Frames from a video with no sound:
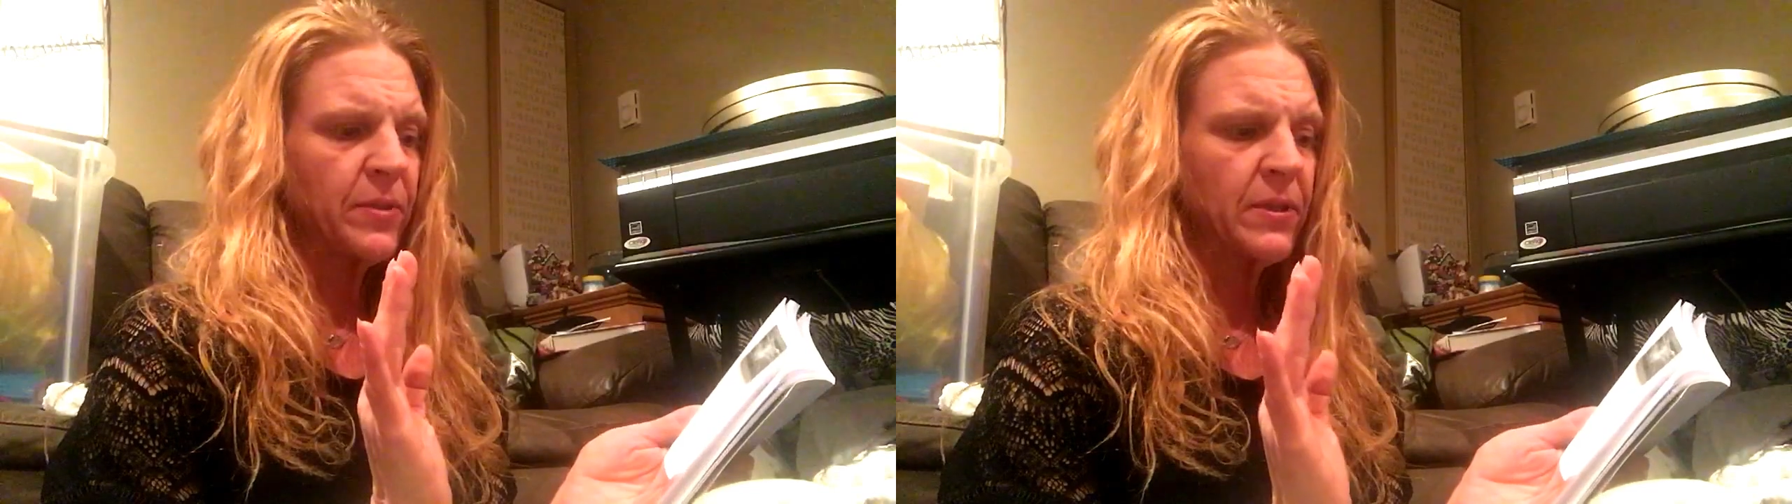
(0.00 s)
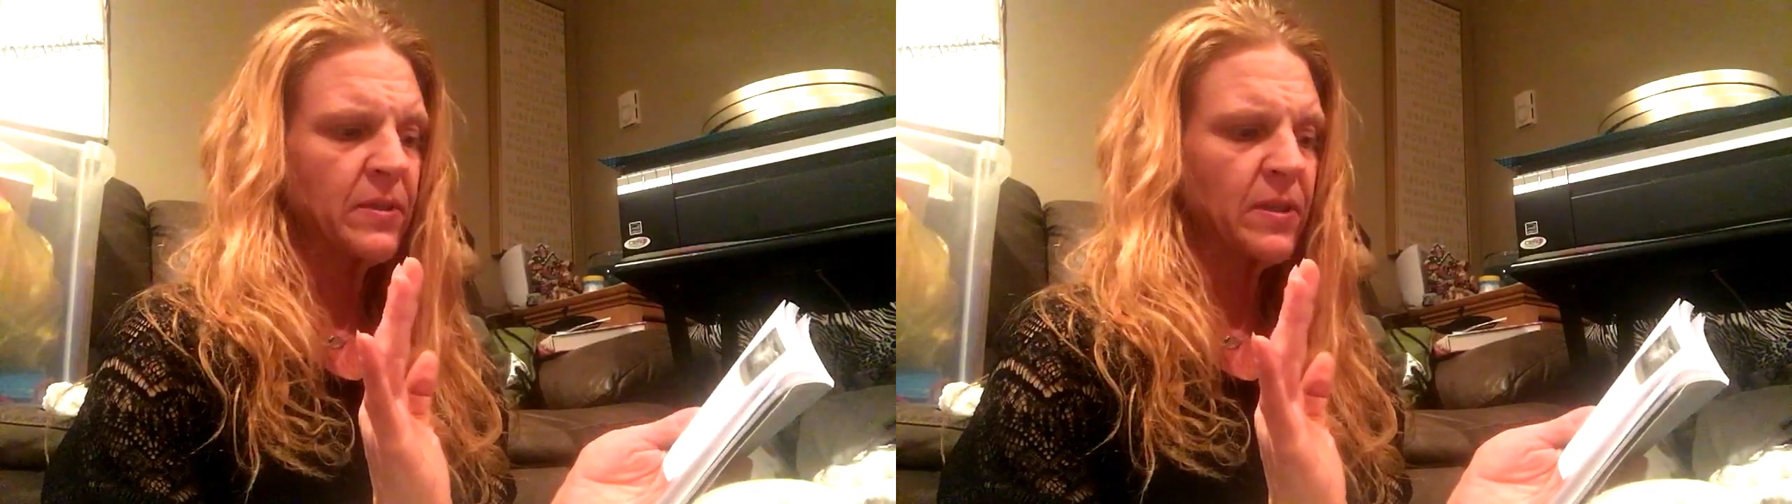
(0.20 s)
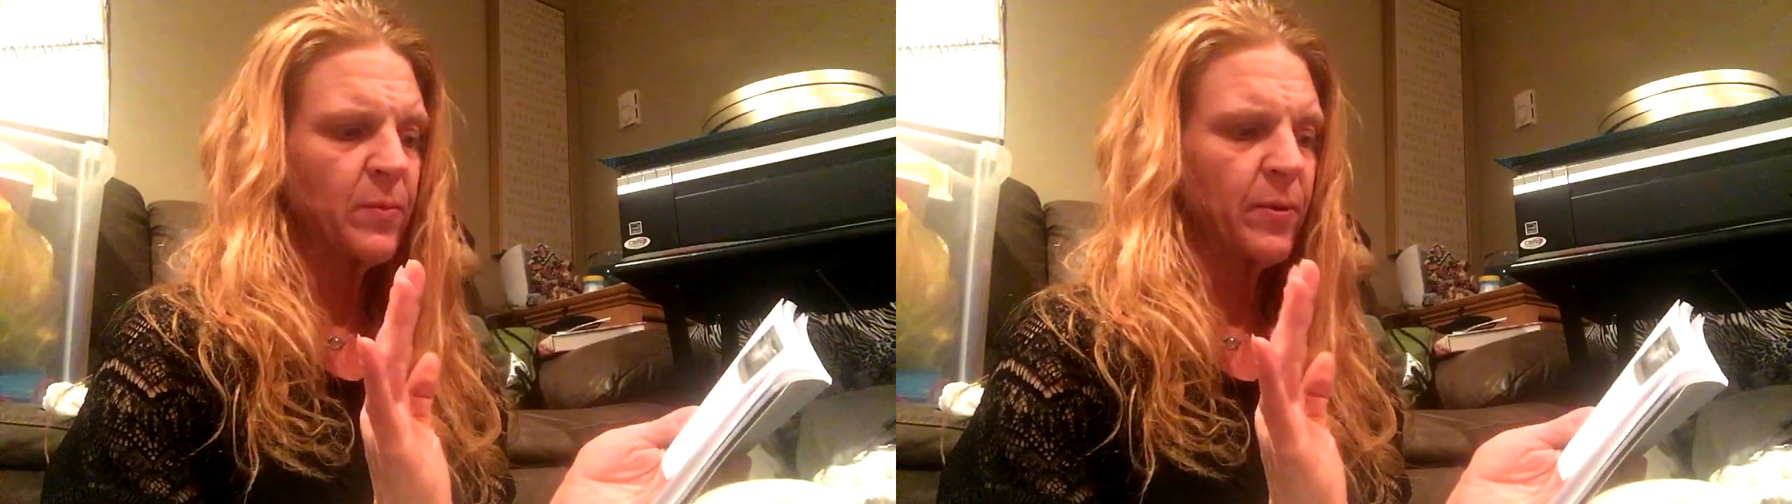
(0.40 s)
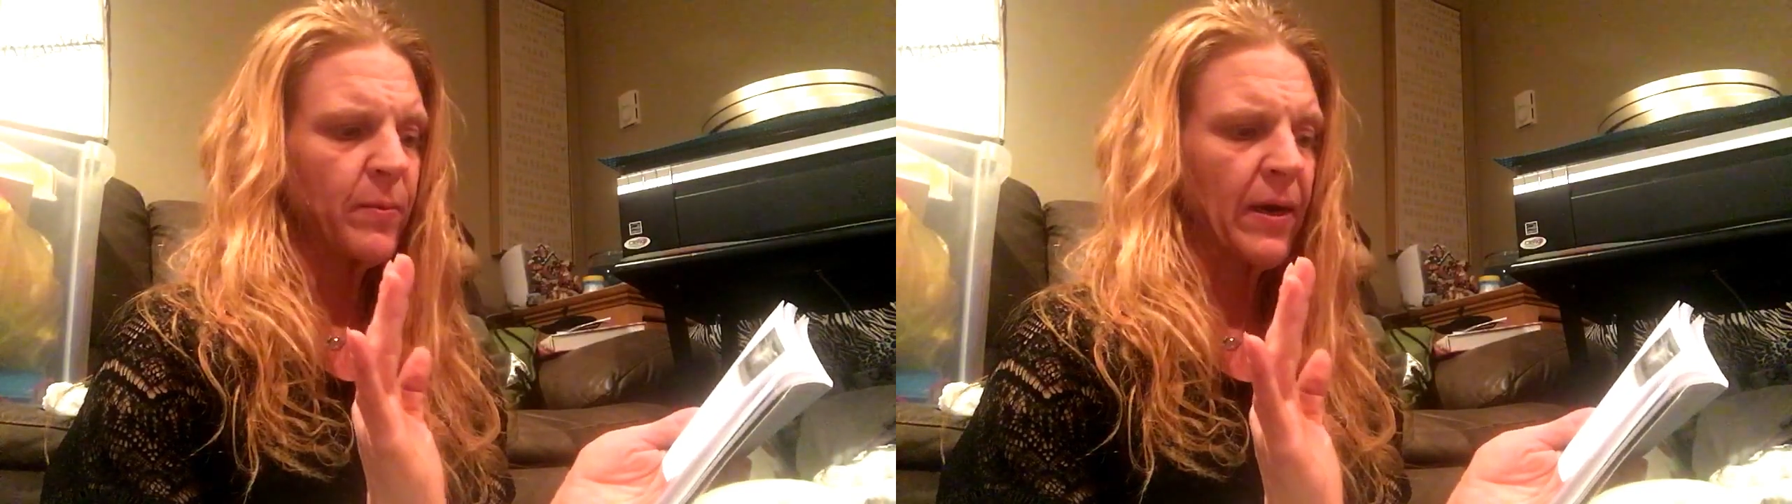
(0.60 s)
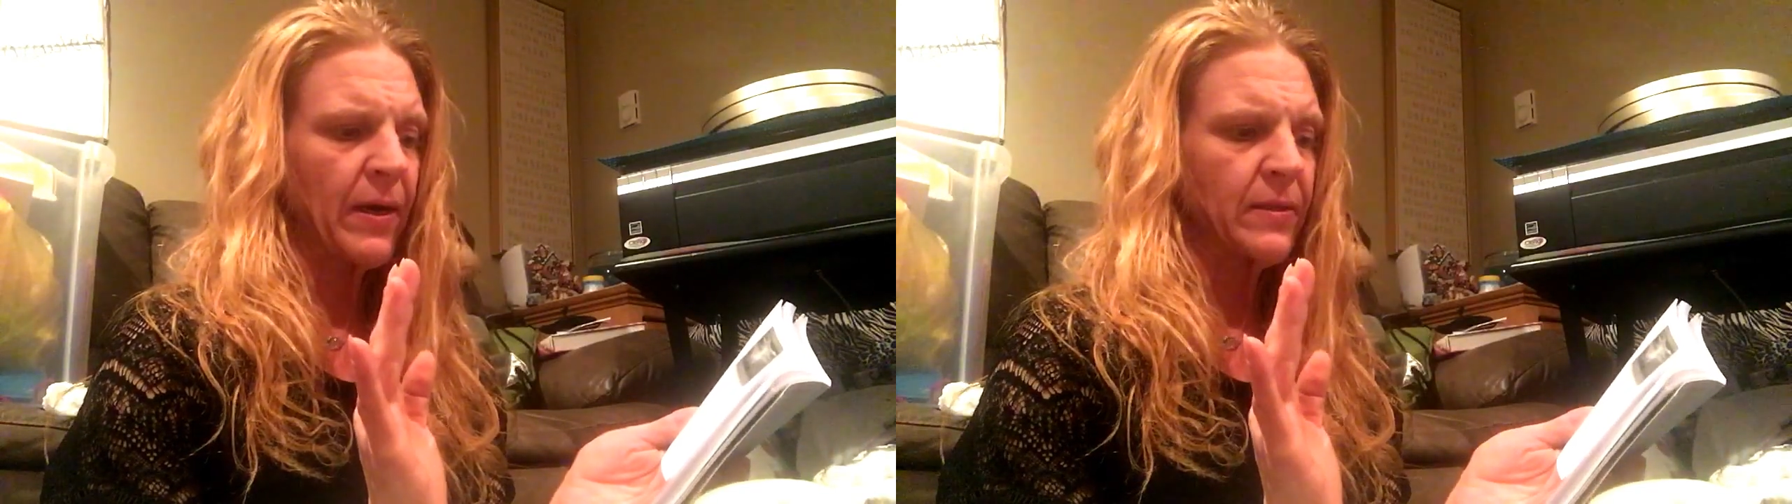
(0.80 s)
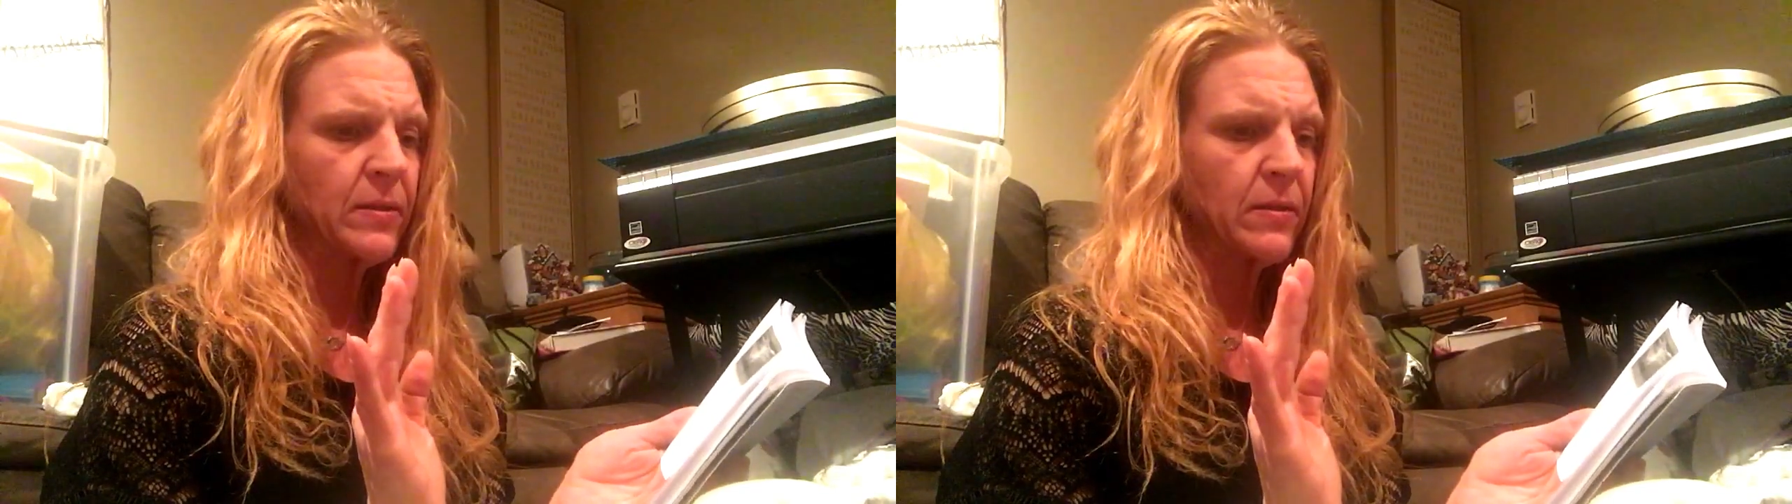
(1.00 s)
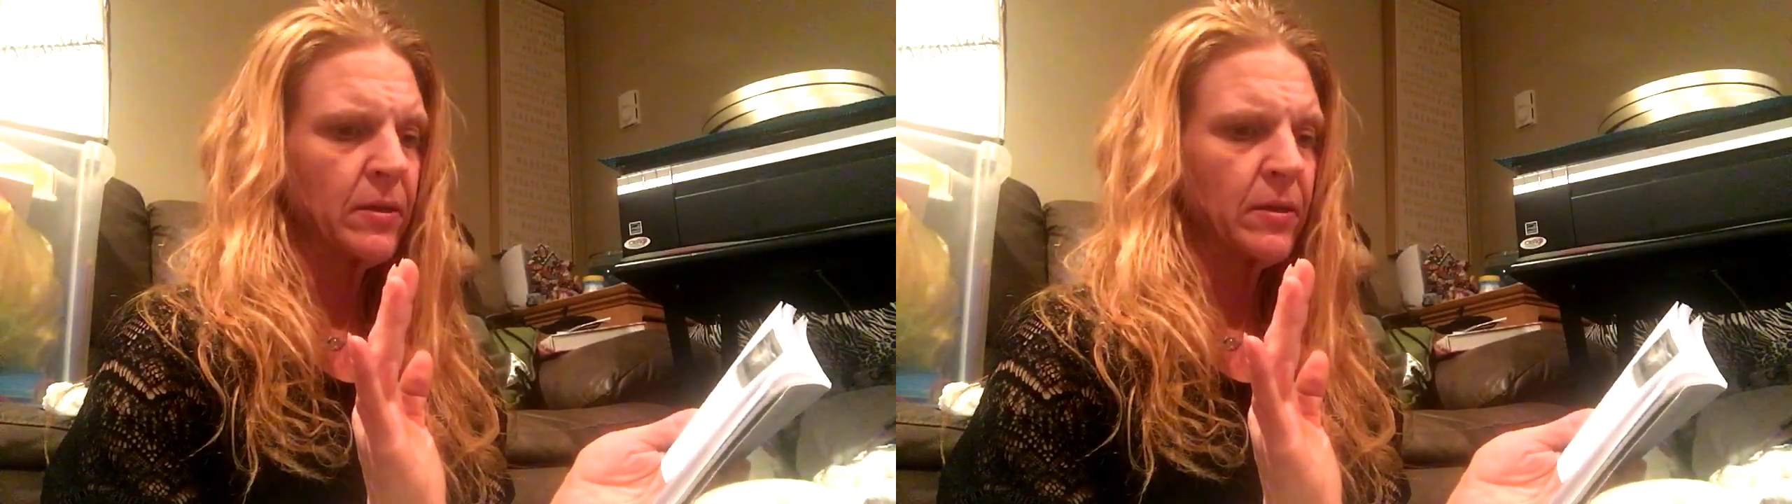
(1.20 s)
please keep in mind.